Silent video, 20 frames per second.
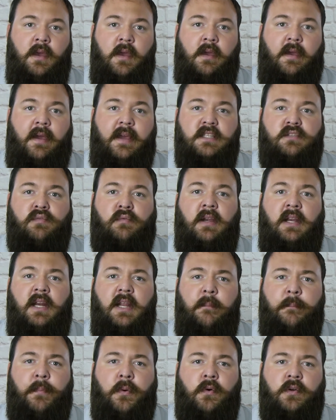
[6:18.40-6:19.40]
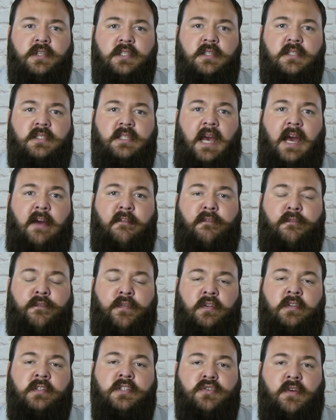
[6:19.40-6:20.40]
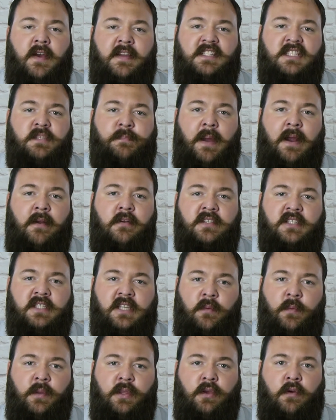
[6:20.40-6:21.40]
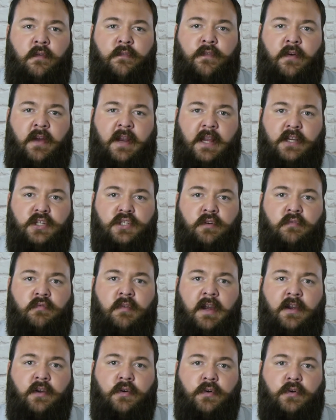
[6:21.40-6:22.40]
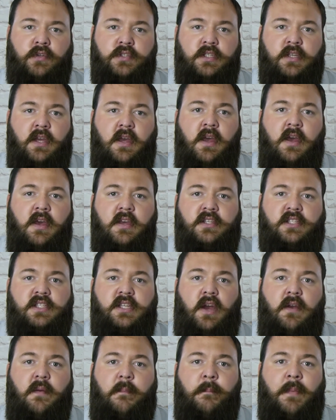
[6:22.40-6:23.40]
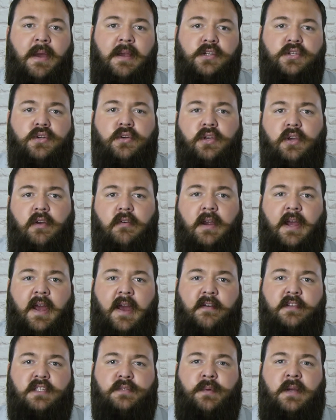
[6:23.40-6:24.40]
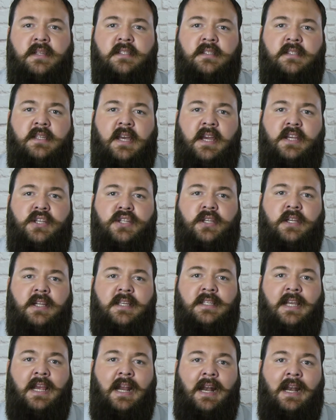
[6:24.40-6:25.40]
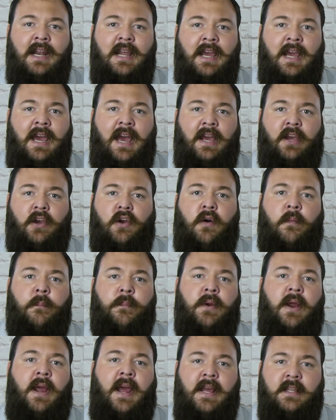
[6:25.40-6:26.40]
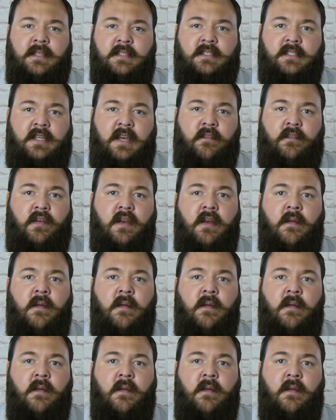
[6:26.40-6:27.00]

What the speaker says: It's really important to have full transparency with your financial records. So make sure your accounts presentation is clear and comprehensive.